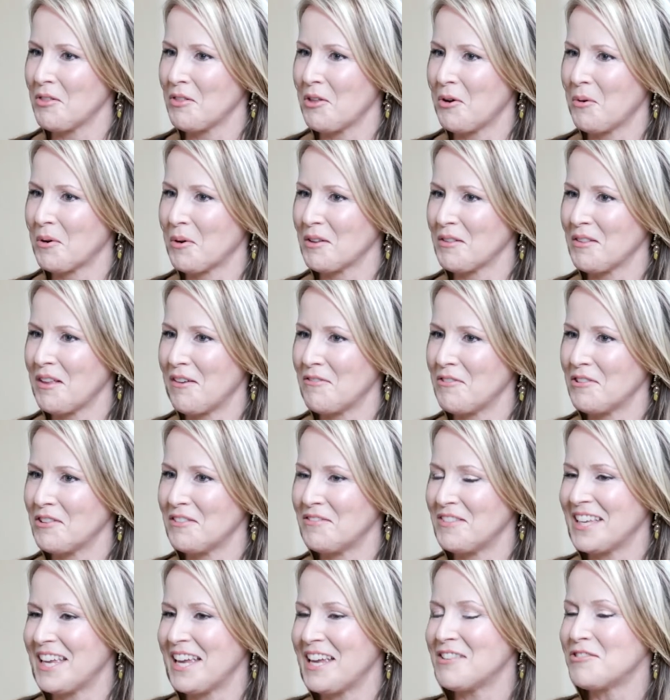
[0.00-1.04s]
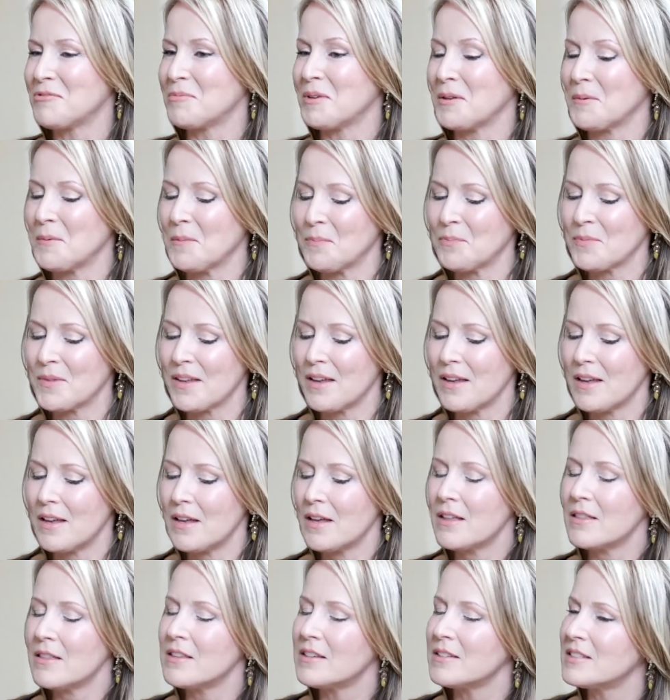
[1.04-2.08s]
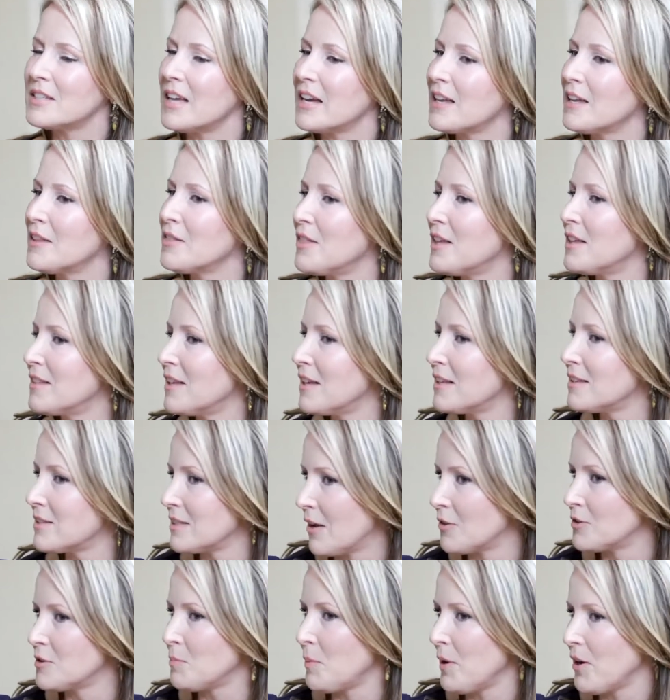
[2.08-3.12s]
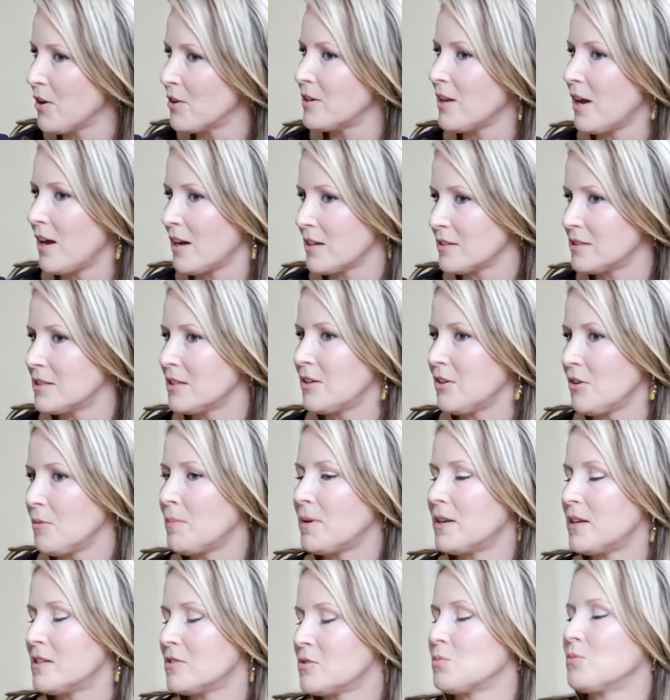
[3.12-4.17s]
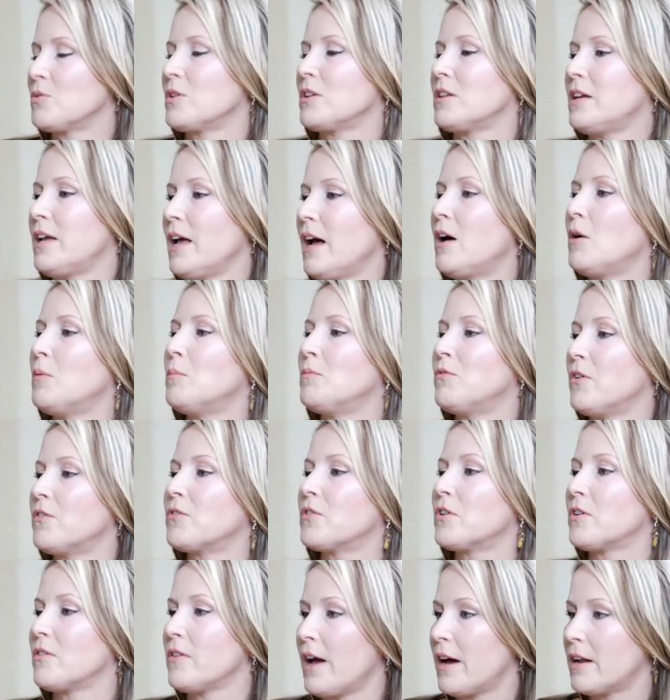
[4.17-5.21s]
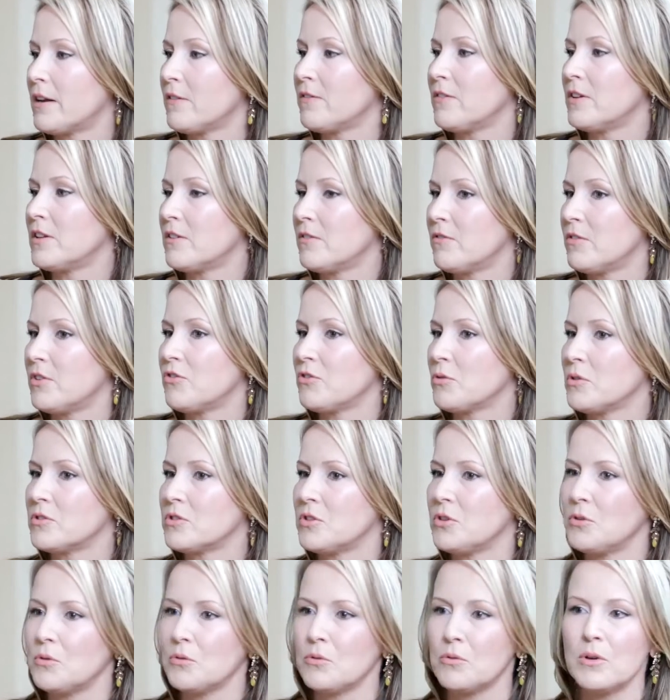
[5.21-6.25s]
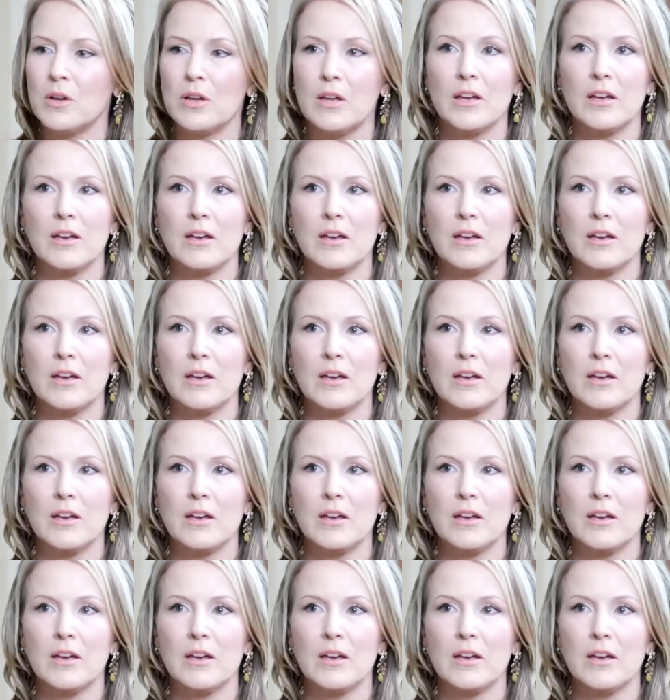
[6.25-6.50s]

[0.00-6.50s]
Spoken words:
lower level of engagement. The second thing that sounds paradoxical, but it's really helpful for a lot of individuals who